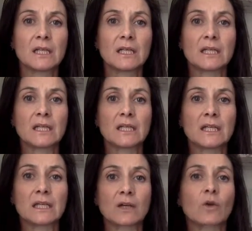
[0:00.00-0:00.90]

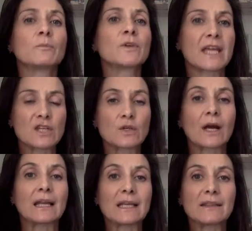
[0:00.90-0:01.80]
communication
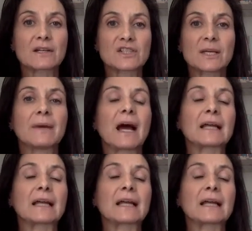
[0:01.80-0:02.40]
and leadership